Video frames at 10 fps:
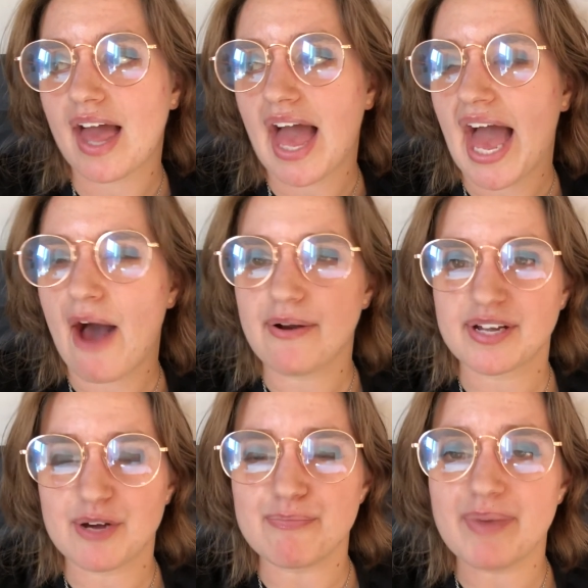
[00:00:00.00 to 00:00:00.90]
how to
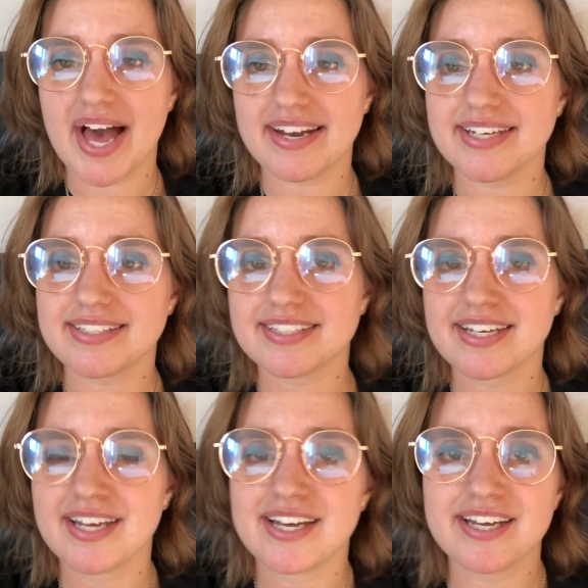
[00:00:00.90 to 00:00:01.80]
combat it.
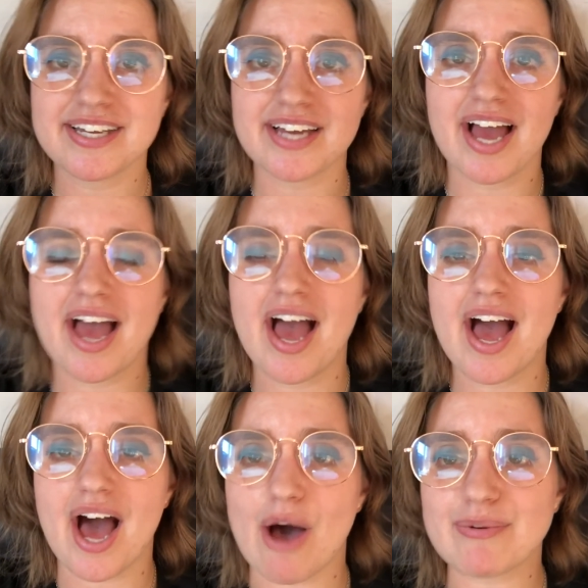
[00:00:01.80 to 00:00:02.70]

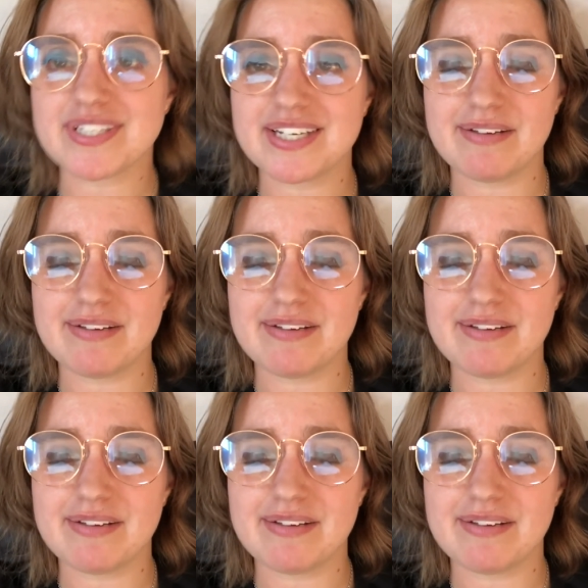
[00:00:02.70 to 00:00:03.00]
I was in